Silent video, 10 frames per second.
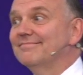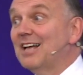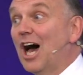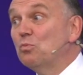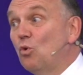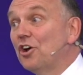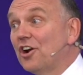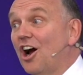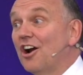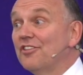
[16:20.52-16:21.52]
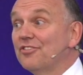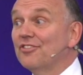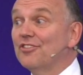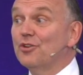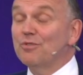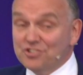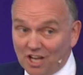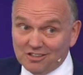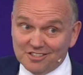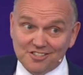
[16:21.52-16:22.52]
And what are the
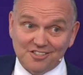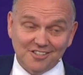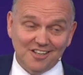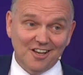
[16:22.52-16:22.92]
results